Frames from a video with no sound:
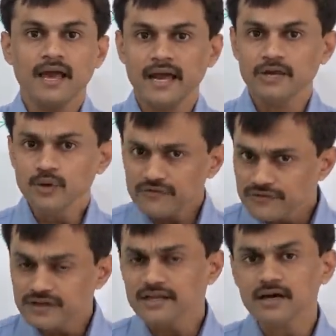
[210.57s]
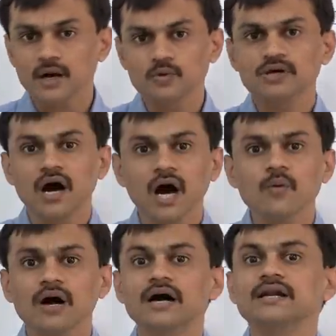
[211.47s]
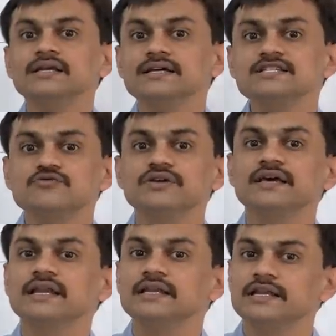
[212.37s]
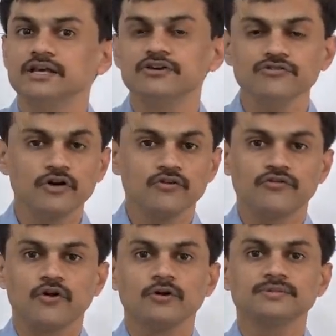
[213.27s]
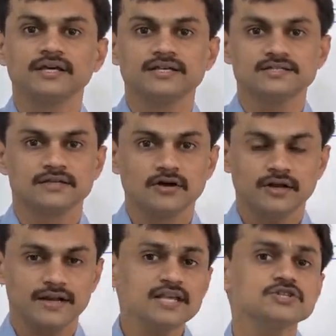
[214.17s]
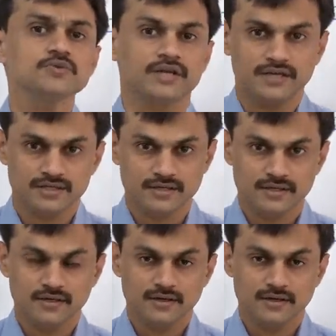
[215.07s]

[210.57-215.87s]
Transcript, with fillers: and you are figuring out how earliest we can leave from this restaurant.